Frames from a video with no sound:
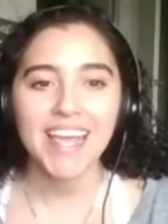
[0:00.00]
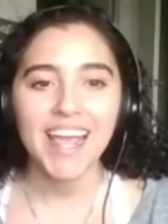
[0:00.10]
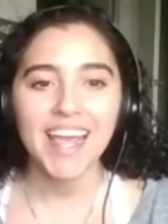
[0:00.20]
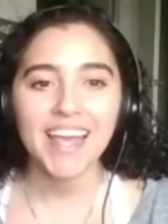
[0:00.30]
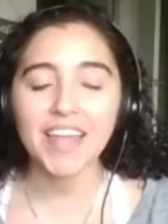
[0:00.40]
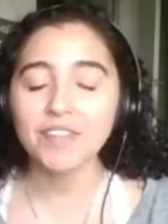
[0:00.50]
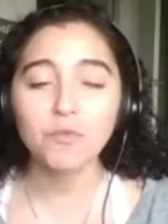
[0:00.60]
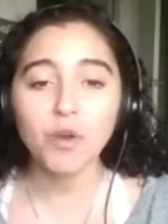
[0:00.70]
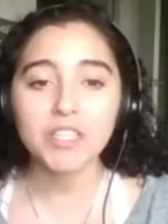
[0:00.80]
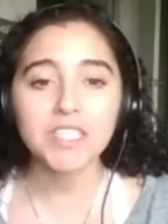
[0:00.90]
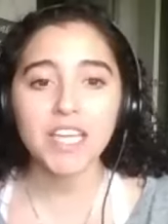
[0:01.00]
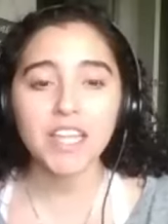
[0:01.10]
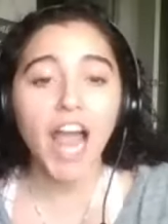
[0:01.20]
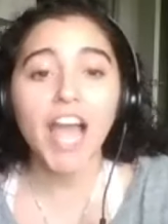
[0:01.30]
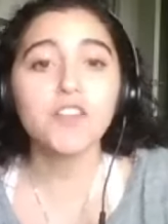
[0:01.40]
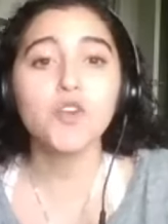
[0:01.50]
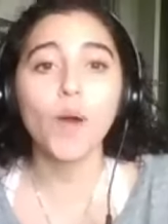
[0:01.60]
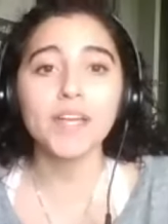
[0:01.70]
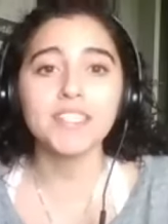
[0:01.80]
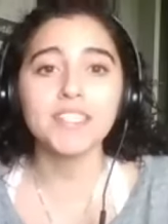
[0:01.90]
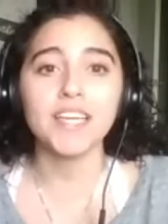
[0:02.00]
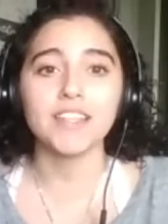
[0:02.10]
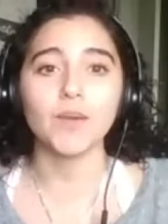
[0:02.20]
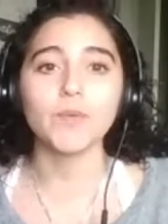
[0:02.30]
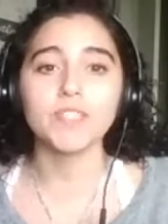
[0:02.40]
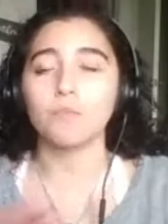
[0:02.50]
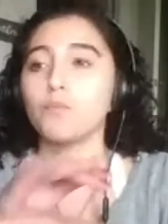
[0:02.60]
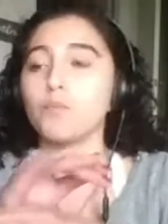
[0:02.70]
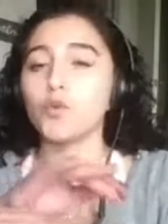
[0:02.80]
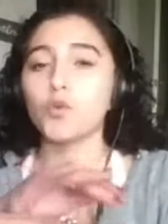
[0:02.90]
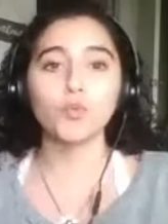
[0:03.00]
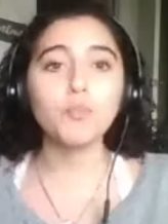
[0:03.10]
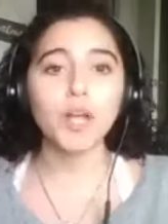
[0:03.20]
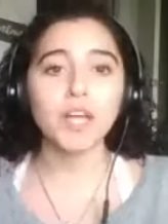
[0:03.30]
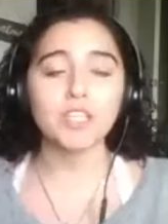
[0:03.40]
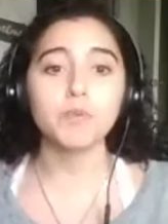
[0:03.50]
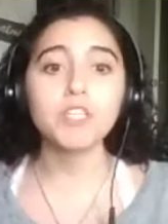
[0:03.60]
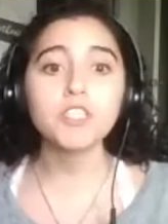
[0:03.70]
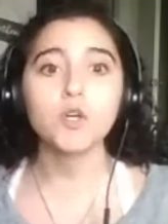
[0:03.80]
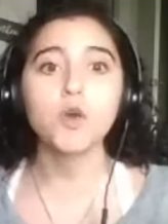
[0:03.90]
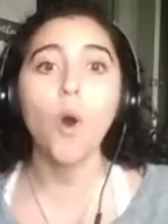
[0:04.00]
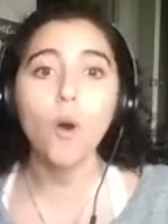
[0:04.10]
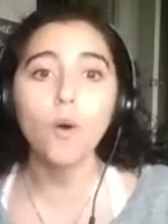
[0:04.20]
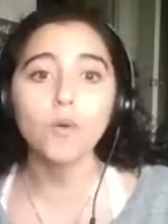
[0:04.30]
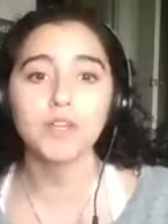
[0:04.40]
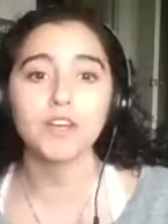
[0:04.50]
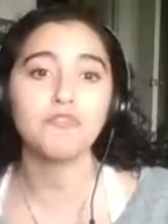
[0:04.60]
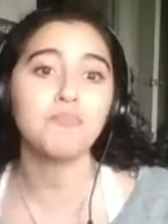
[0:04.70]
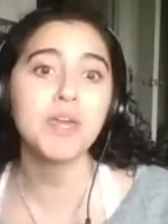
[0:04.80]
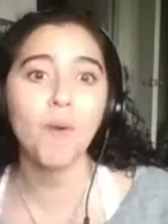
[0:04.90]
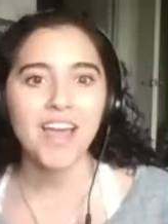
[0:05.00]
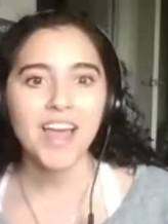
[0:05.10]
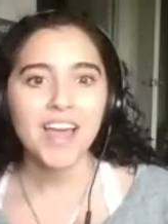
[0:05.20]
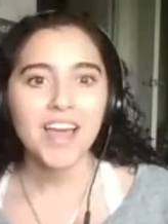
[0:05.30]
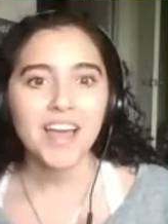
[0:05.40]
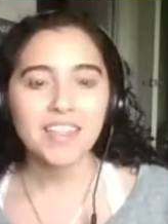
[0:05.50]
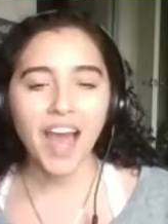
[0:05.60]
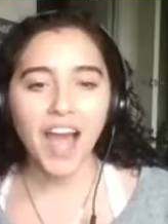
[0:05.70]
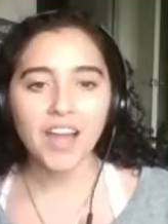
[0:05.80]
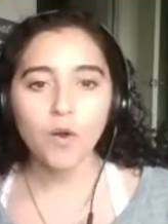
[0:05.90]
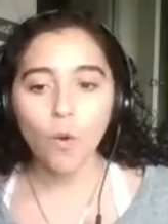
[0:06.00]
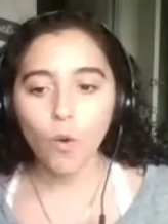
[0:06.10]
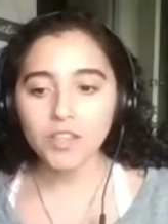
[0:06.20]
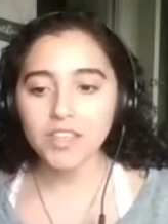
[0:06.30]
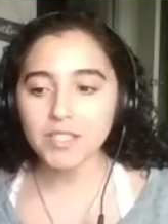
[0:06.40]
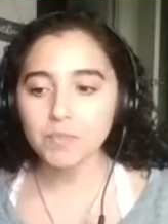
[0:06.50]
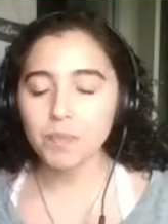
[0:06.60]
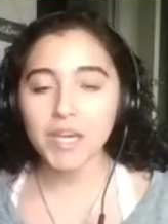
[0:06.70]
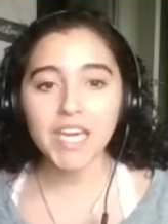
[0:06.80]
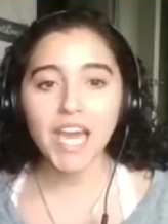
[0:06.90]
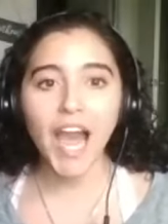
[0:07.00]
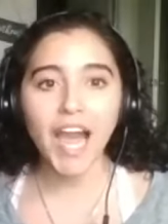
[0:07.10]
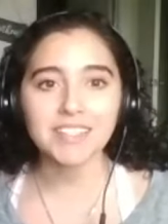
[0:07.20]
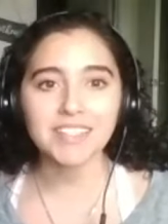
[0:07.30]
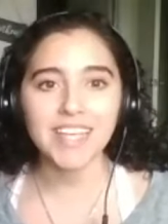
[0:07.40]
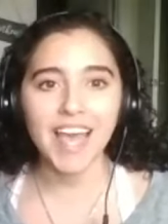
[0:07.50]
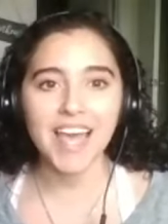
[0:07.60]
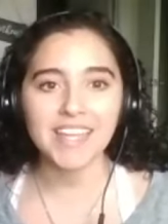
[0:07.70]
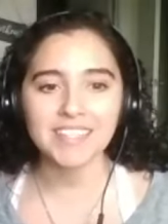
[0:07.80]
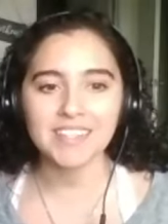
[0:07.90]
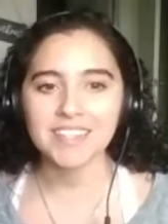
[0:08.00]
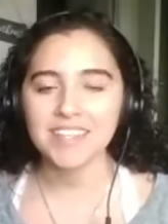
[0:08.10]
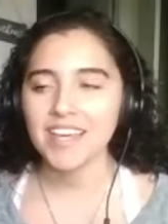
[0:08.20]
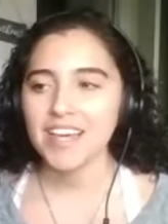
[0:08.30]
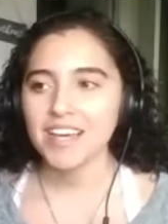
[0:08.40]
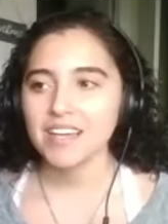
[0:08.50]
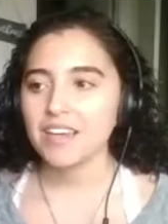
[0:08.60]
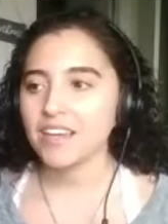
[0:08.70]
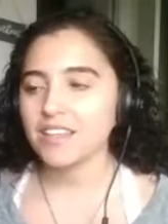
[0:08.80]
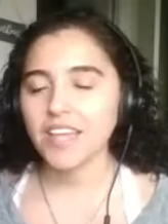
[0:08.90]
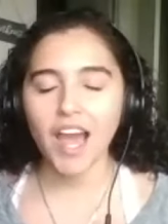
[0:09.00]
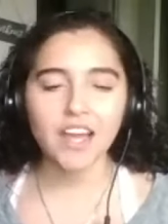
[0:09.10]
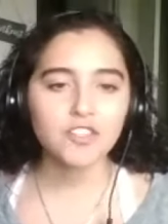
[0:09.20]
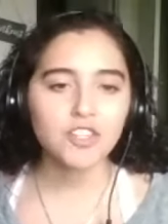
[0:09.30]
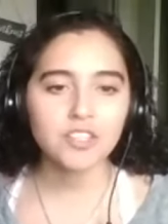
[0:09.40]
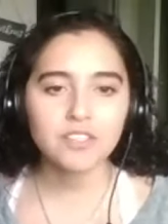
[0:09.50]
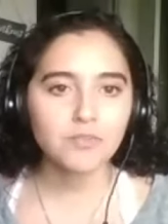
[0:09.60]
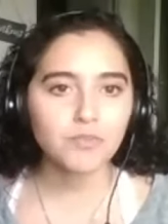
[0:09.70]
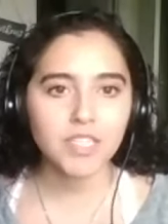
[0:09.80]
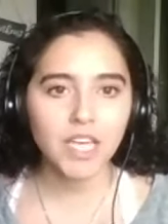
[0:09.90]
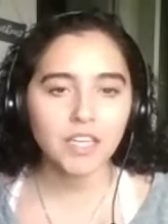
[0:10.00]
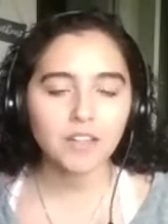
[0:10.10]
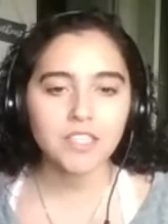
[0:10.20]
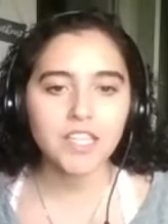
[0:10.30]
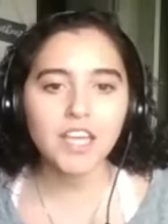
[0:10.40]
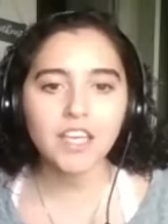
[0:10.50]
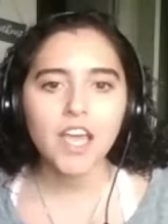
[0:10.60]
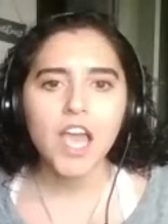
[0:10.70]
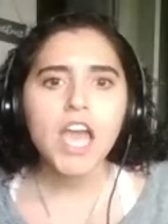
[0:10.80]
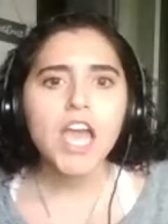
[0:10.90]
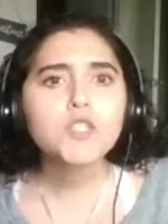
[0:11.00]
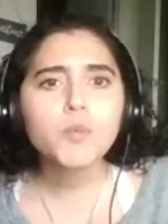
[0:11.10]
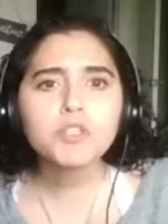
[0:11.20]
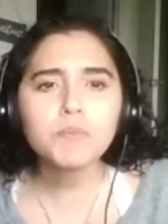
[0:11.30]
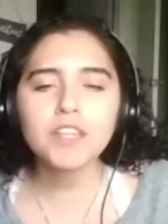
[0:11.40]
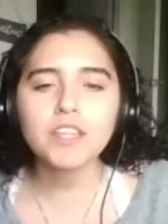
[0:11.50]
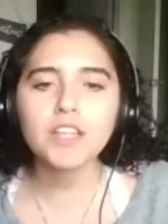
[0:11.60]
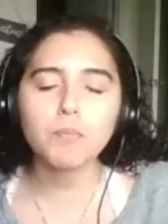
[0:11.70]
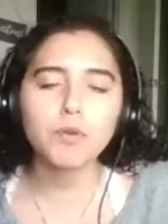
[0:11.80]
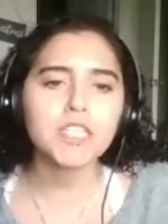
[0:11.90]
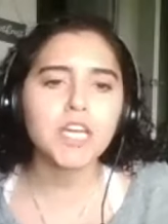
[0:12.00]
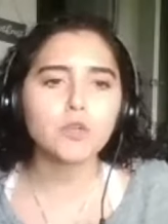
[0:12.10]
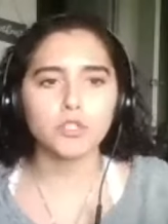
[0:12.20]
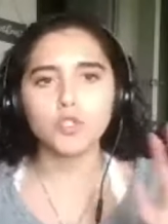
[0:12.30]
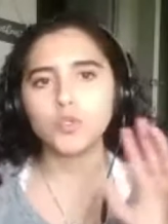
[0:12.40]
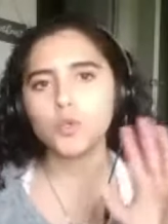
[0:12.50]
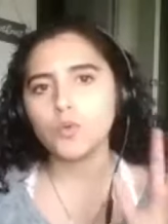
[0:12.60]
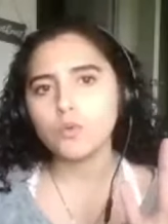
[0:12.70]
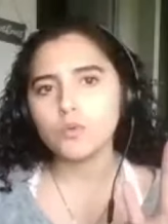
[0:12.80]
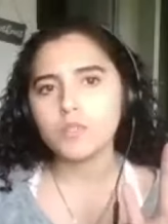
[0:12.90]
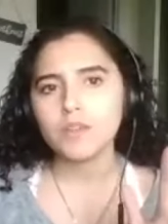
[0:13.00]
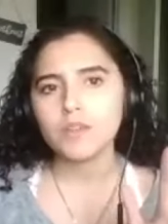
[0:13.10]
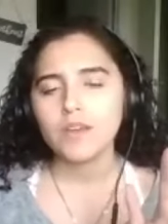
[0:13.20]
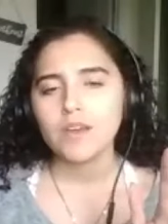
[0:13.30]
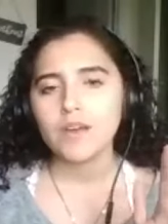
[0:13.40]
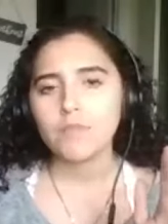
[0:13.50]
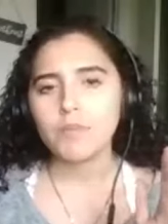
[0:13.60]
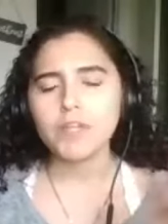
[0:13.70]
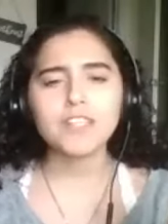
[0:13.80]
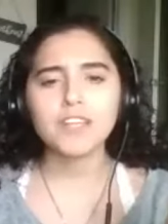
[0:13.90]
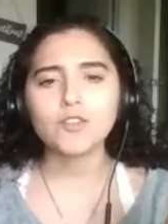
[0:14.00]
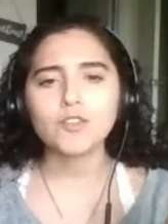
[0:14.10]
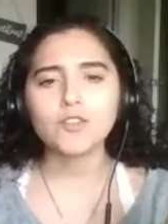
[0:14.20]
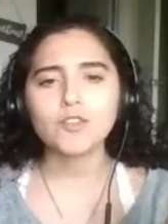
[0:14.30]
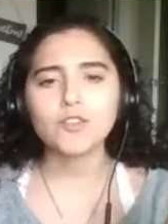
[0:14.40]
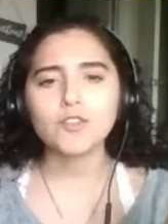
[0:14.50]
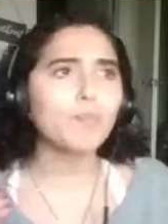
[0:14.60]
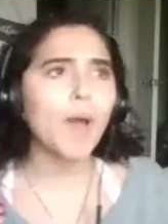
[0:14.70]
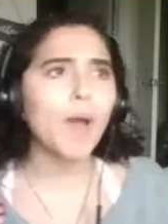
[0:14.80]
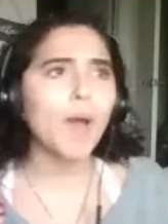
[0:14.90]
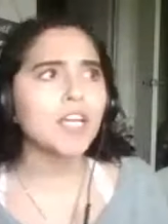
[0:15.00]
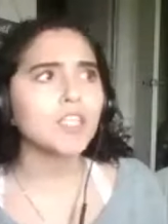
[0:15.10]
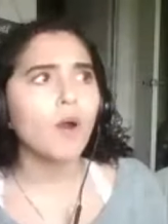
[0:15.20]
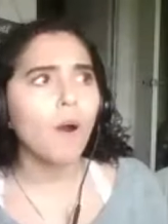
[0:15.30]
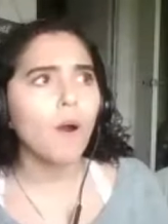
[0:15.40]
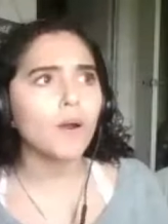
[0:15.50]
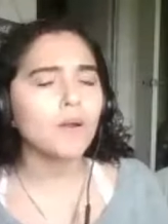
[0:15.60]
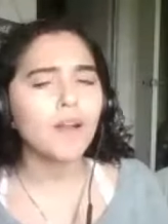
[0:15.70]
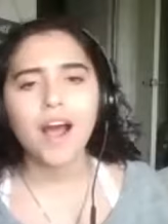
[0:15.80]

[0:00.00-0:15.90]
Yeah. And once again, like I had no idea there was like a group like this, but it's a cult of people that hoard these big cats and yeah, it's just ridiculous. And then like it's weird to me that they like put it together in zoos, mm-hmm. but it's mm-hmm. like their zoos, their backyard.